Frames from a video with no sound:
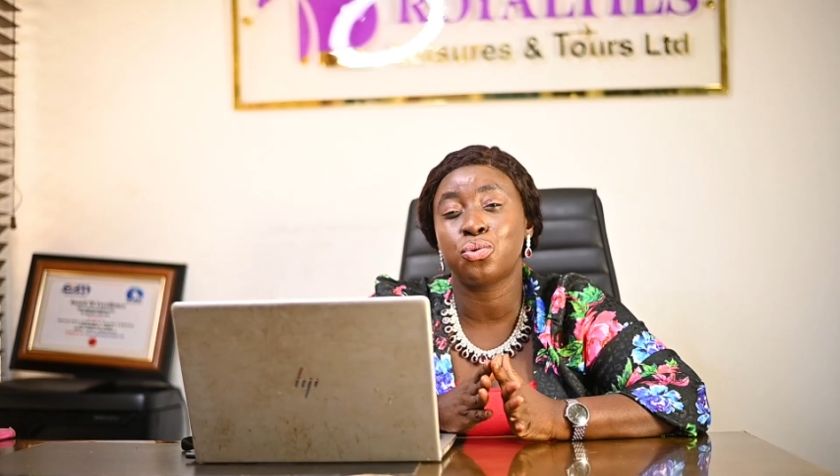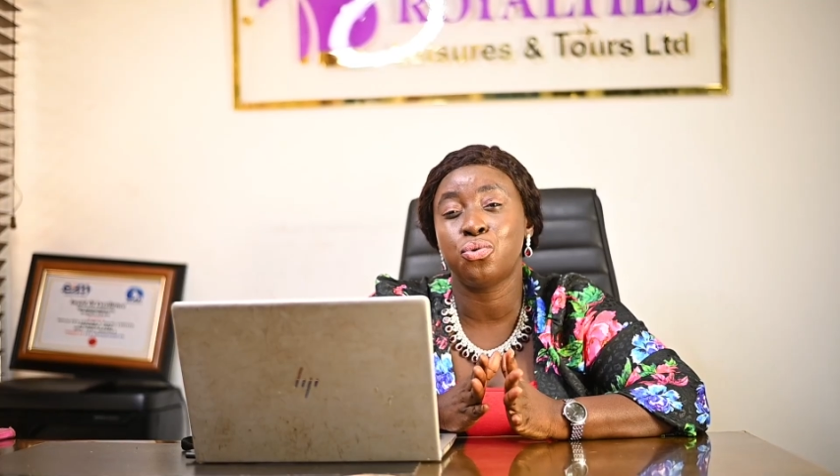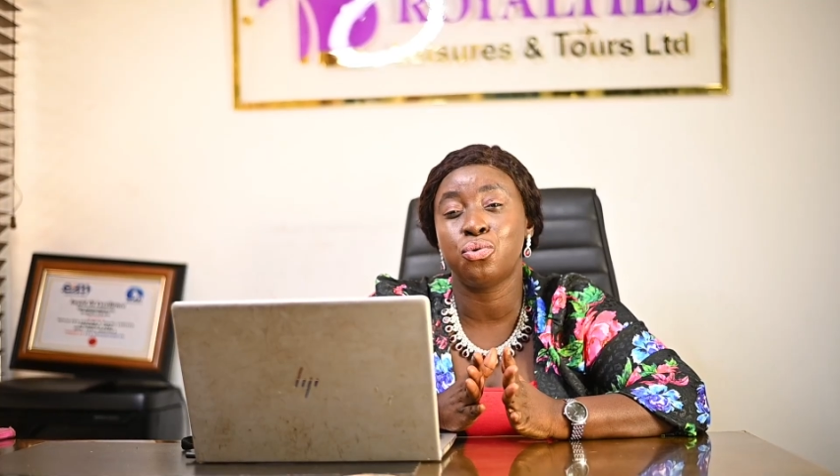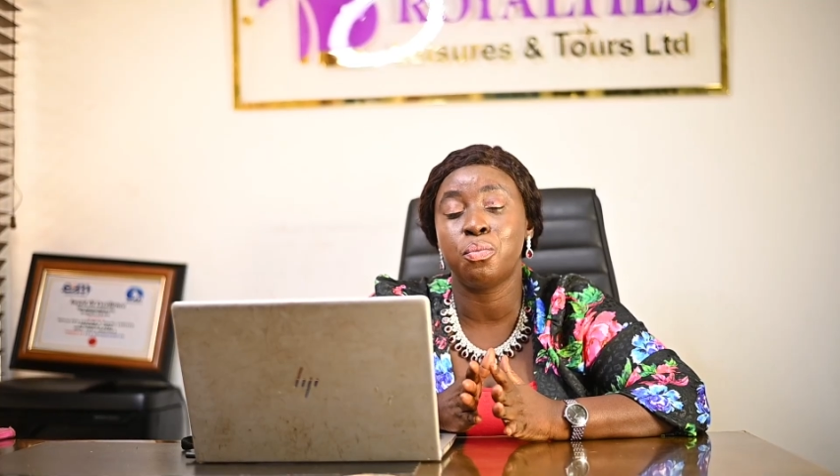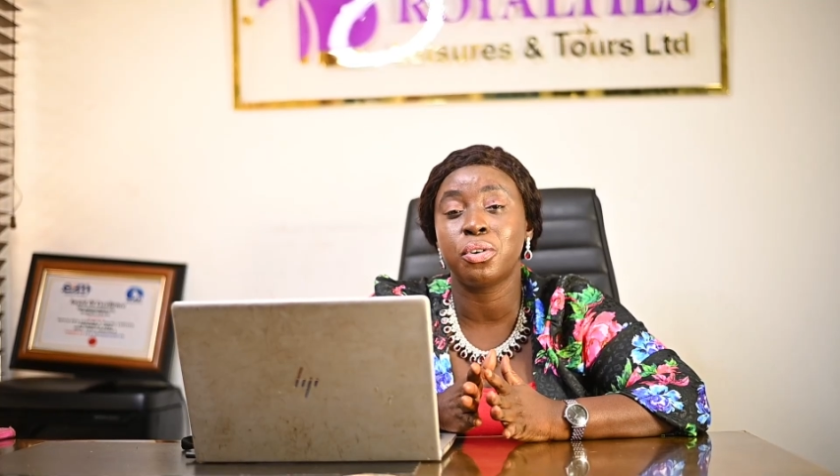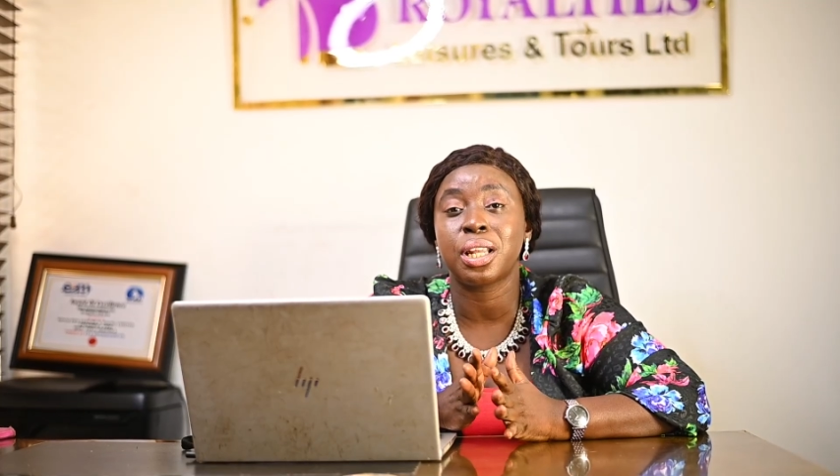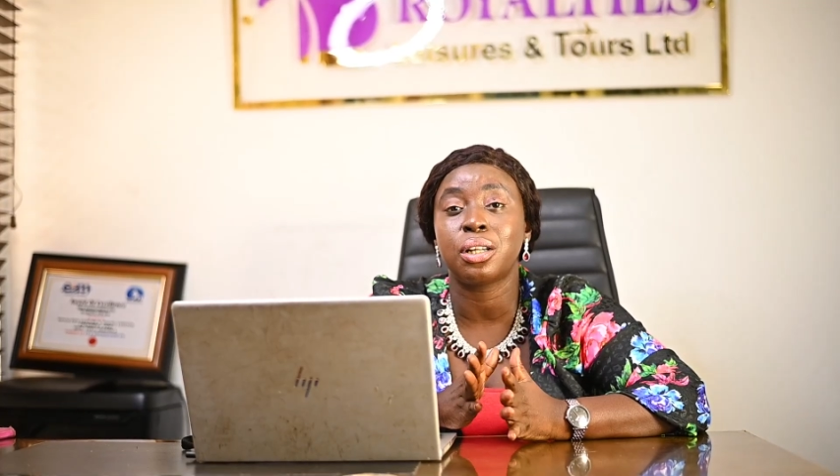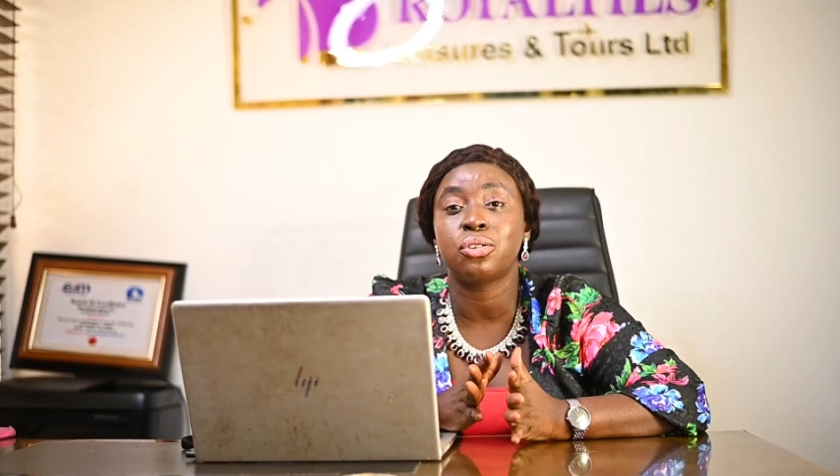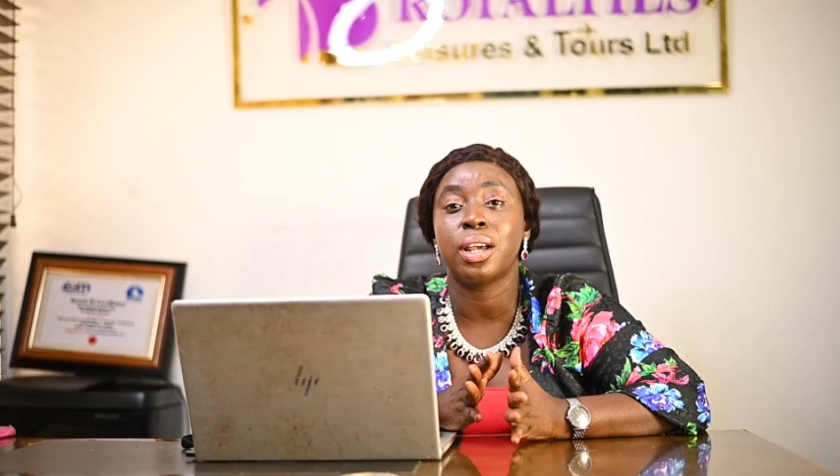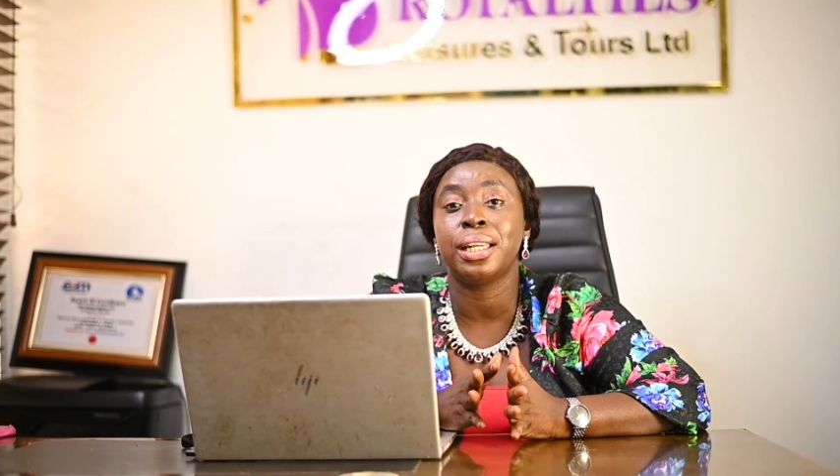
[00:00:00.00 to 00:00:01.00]
you must
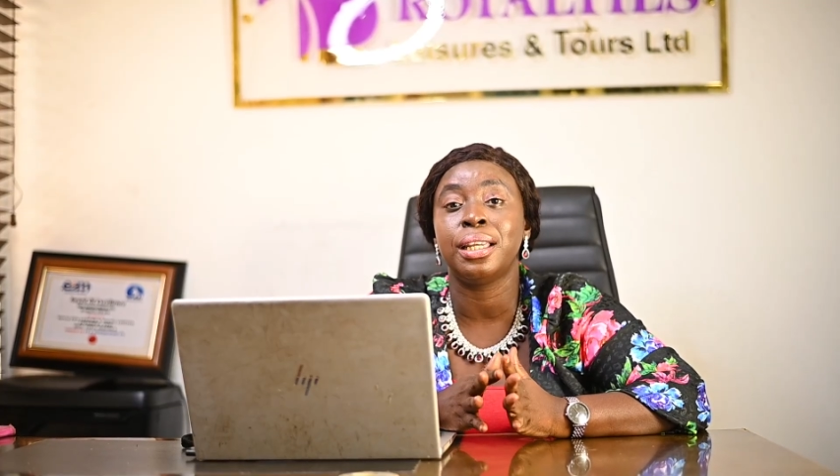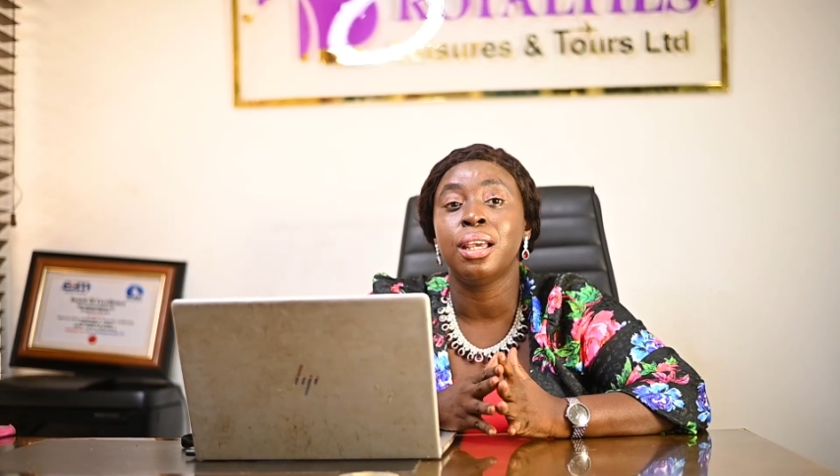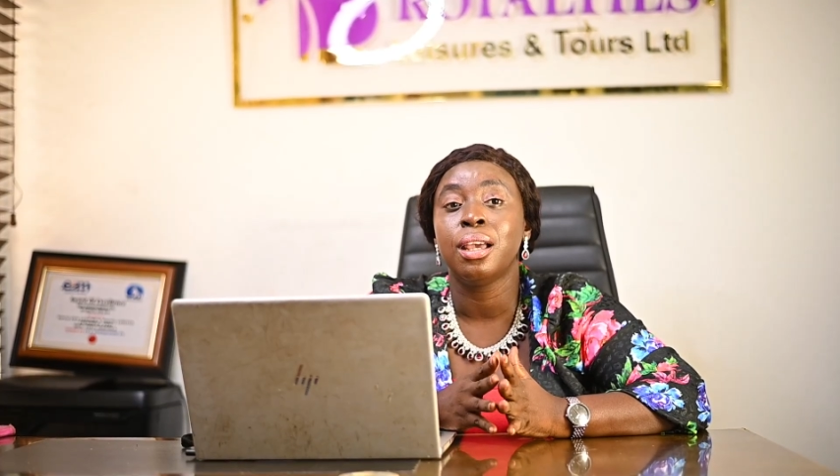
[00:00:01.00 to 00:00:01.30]
actually